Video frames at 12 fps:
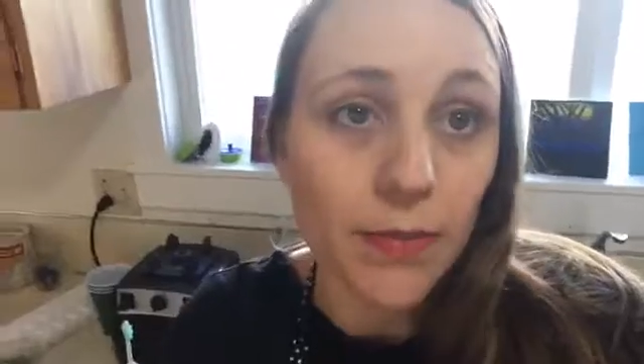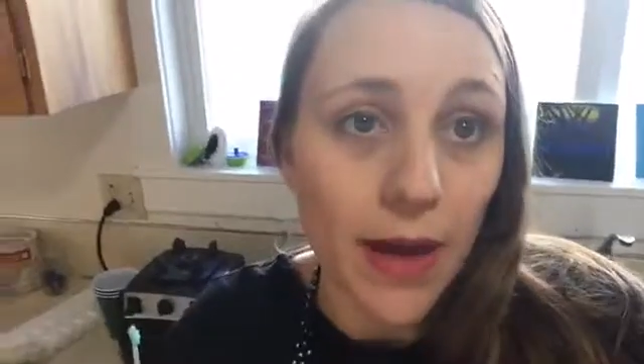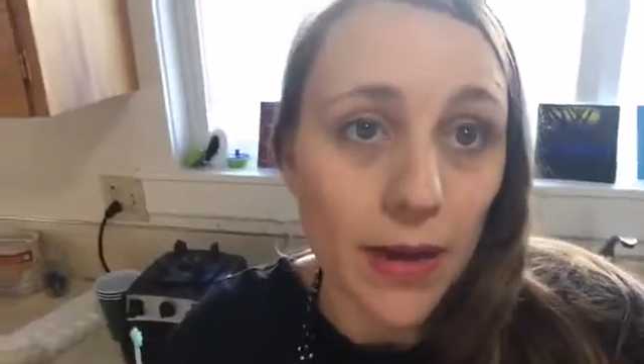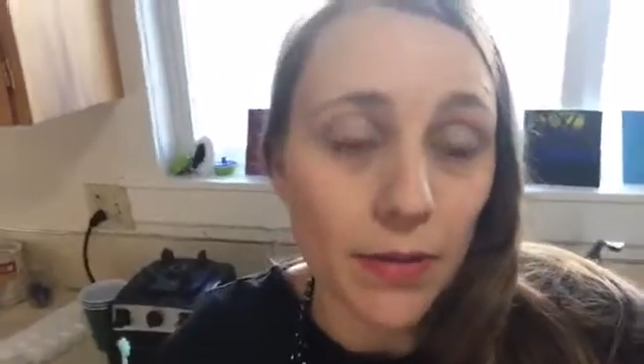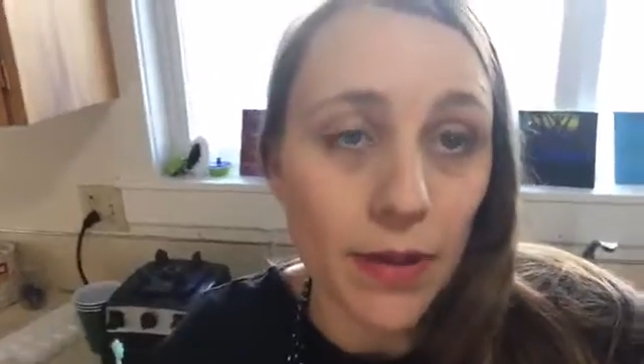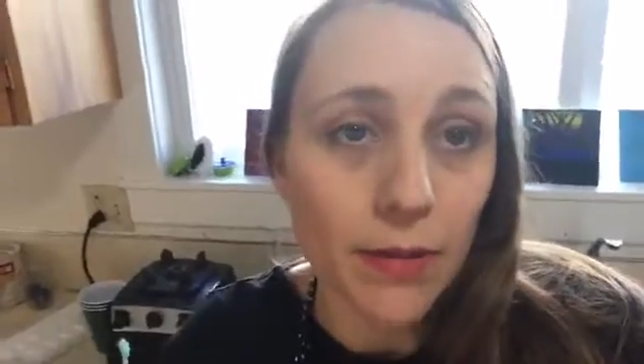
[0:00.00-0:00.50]
by
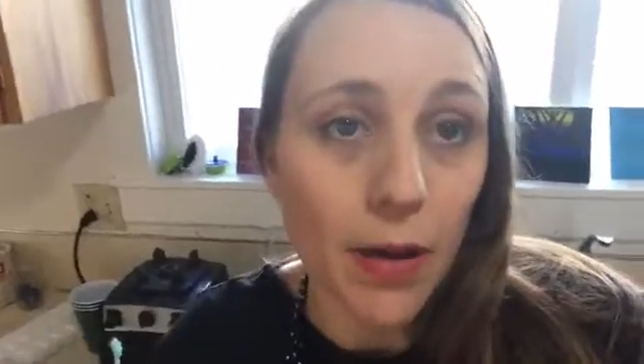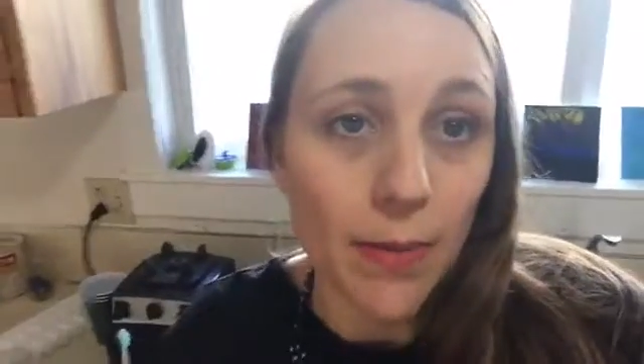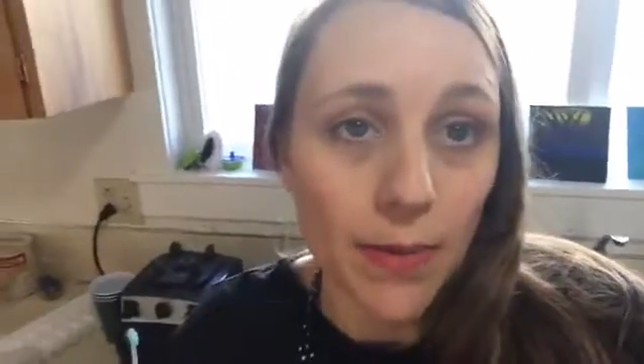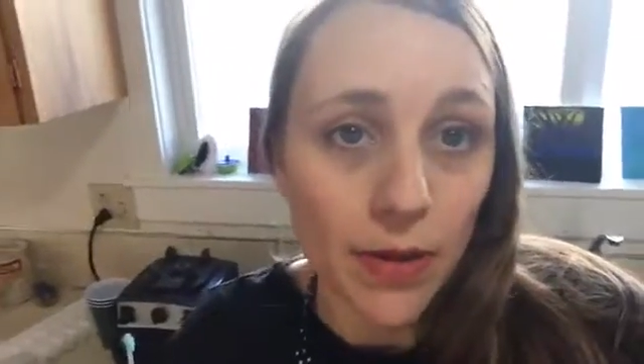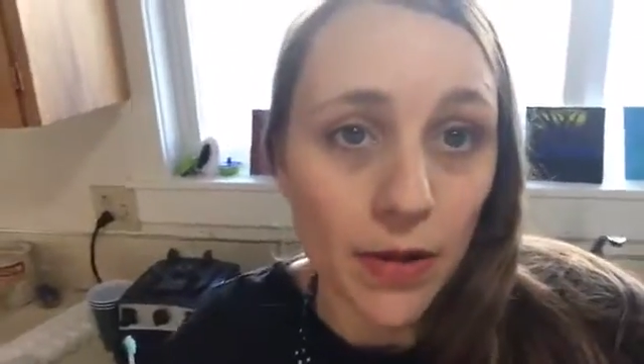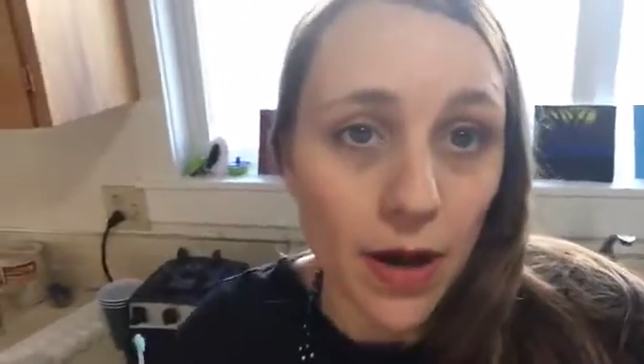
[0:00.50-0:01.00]
a really
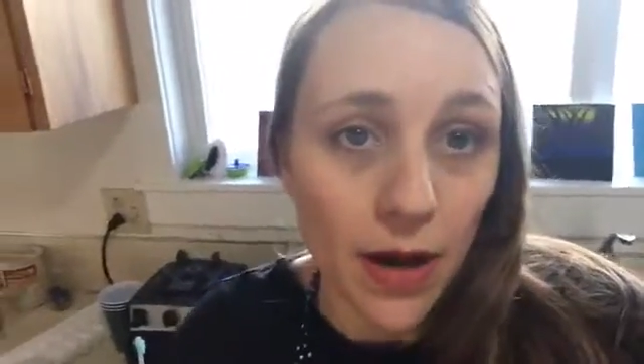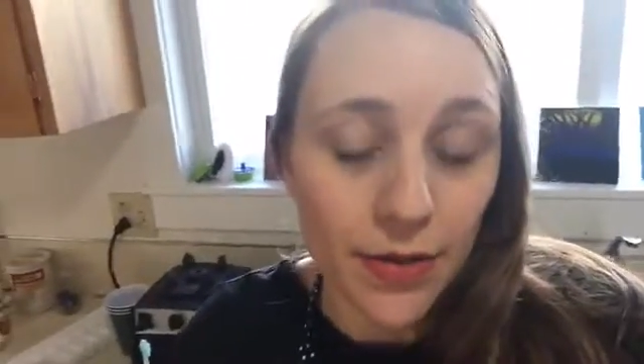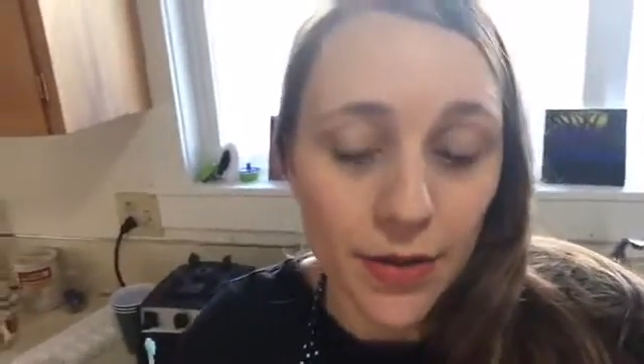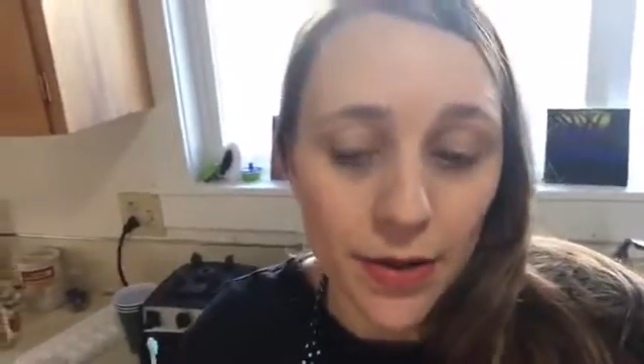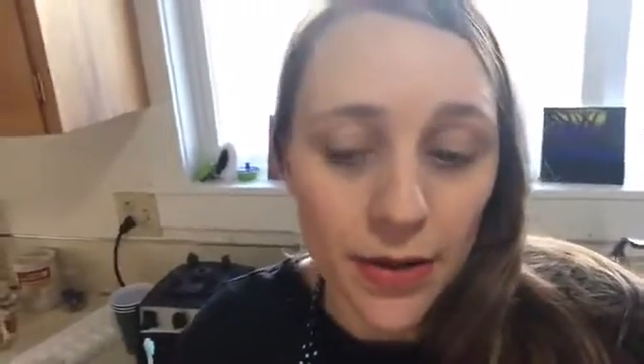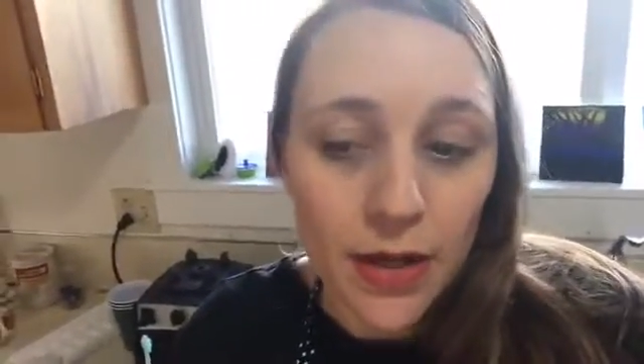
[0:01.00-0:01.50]
popular
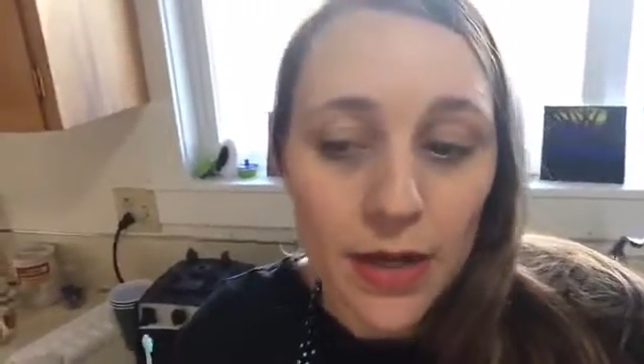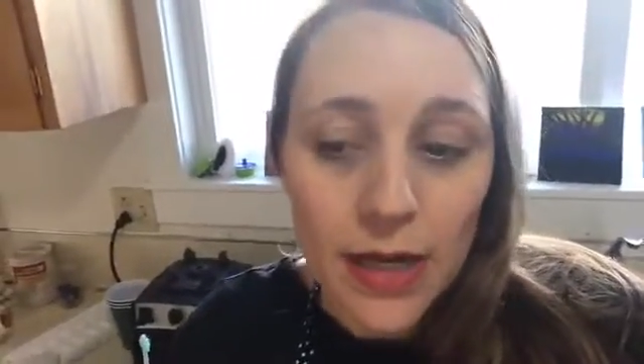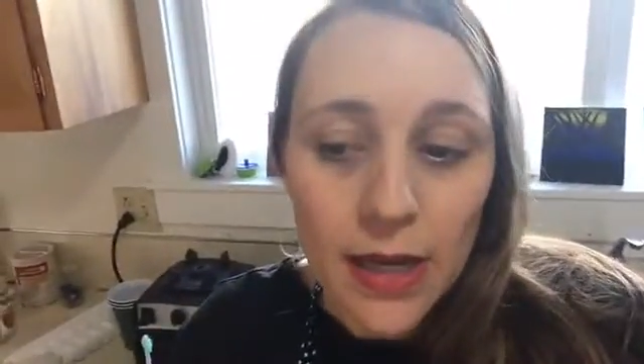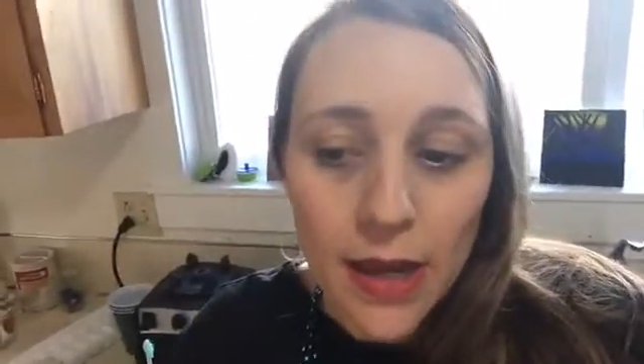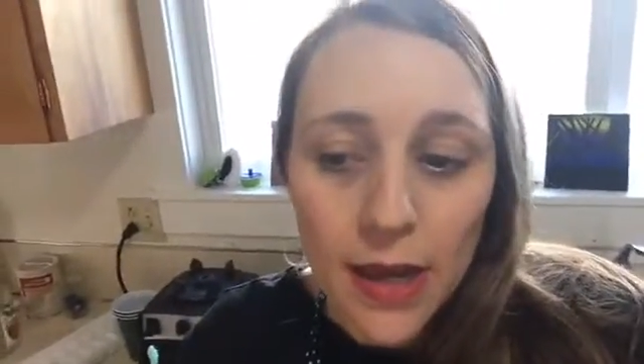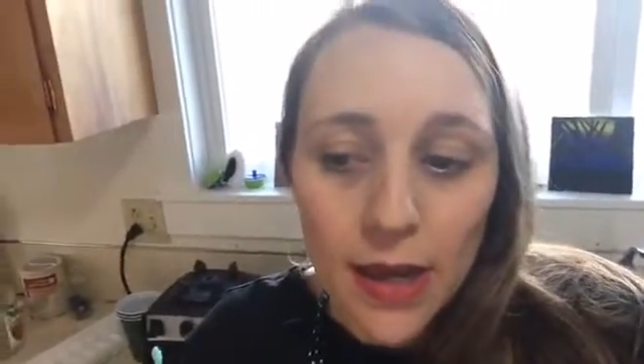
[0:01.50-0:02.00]
author,
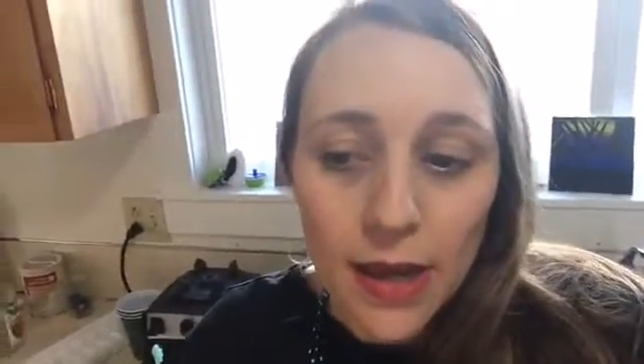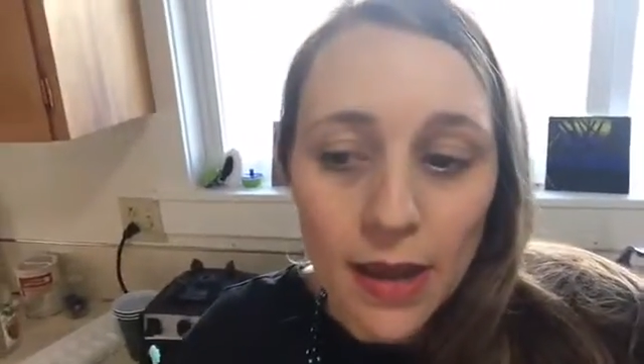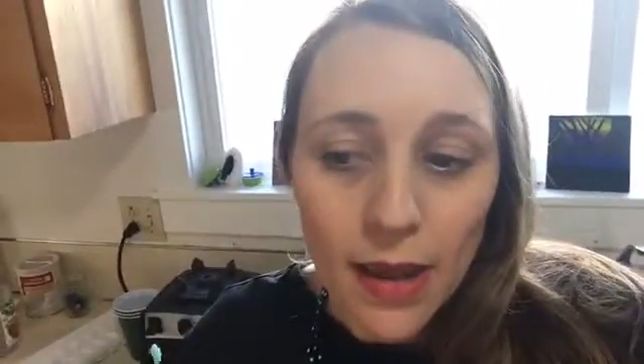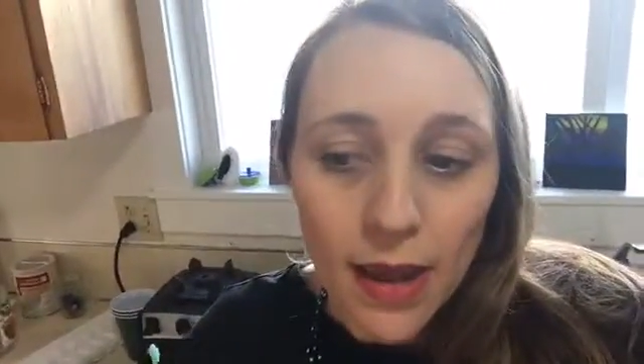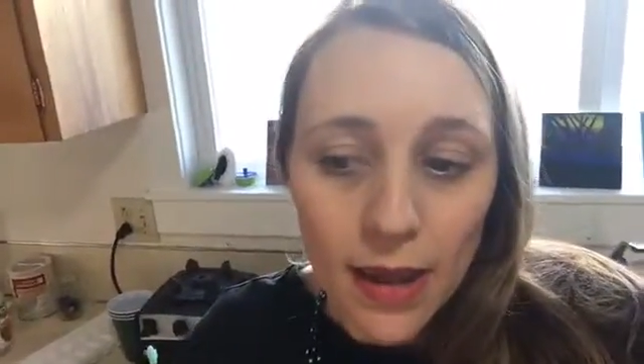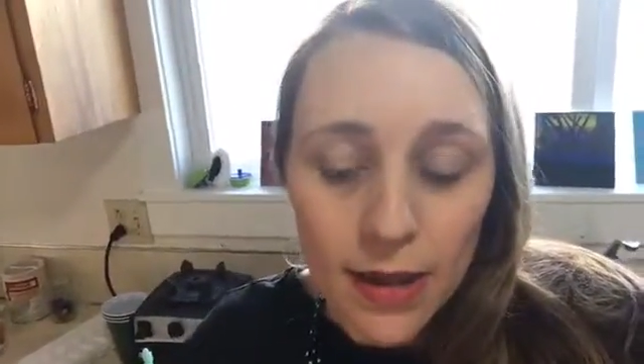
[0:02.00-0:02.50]

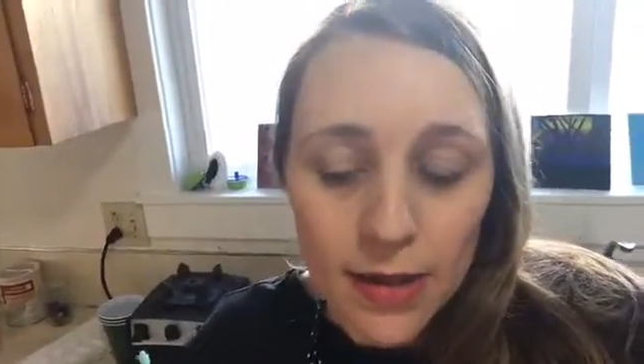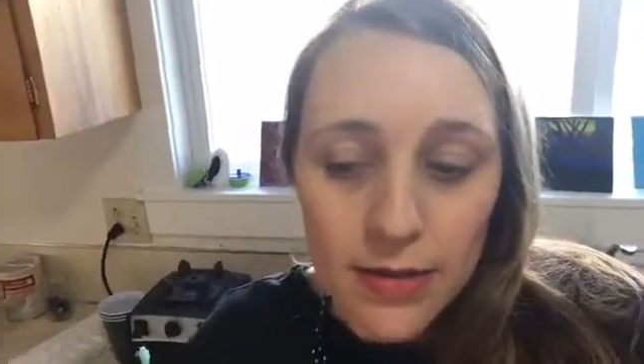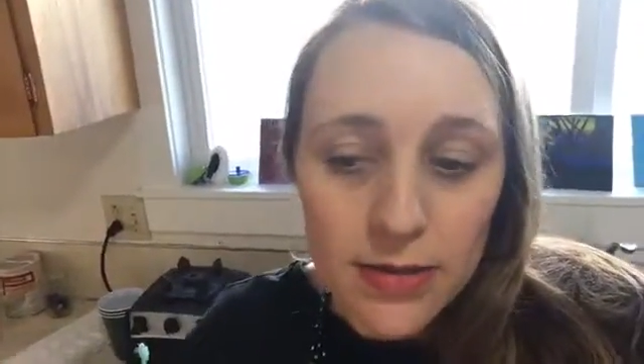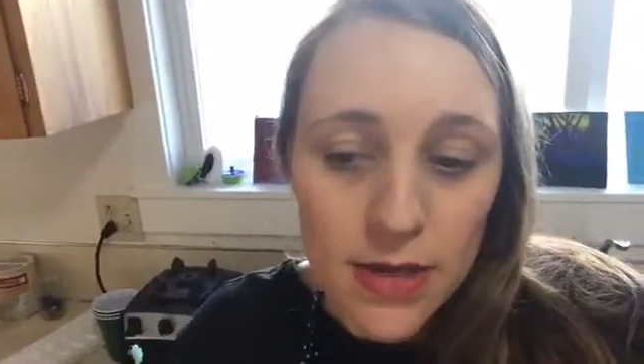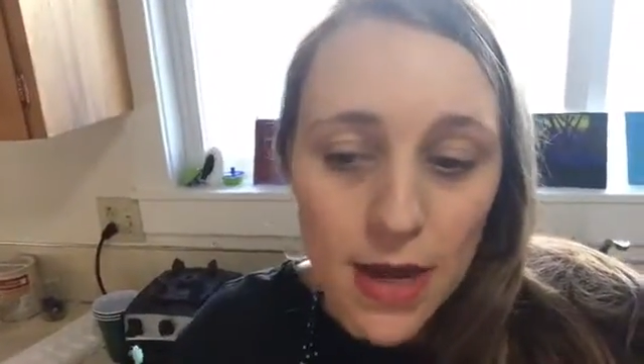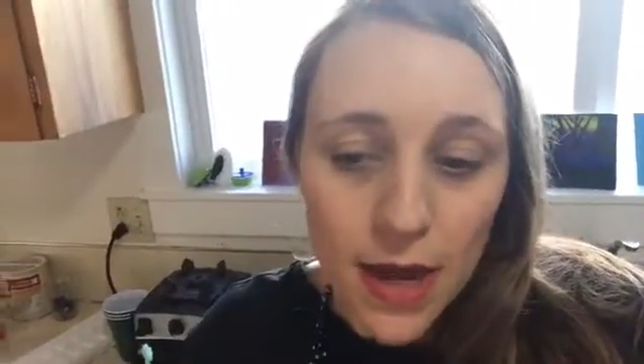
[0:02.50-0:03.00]

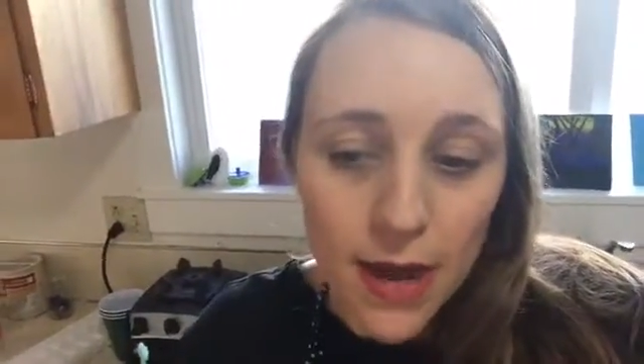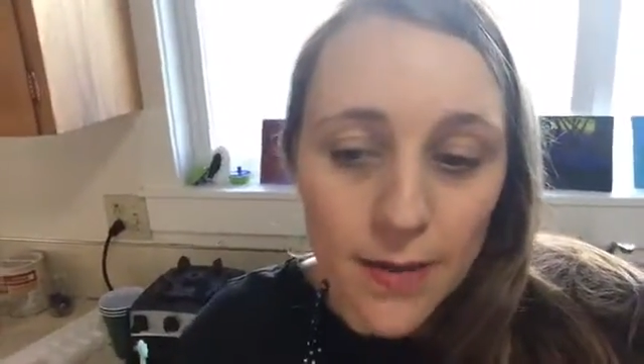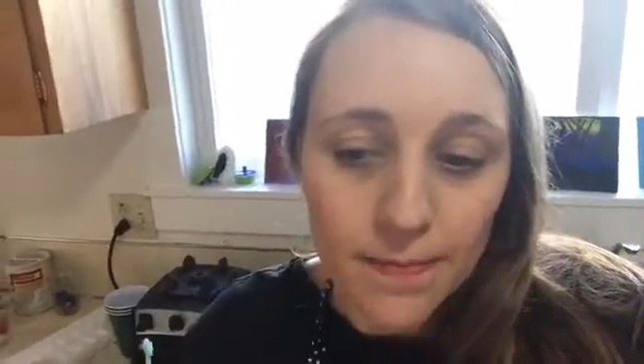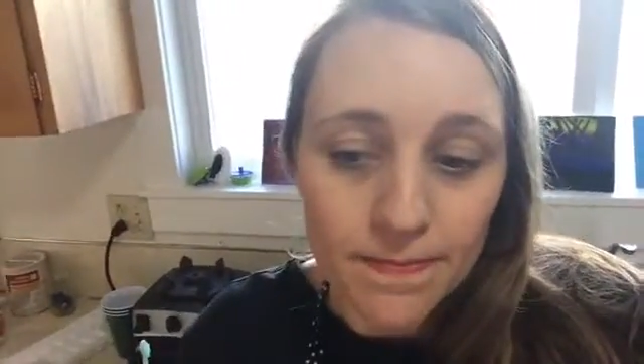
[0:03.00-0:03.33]
and I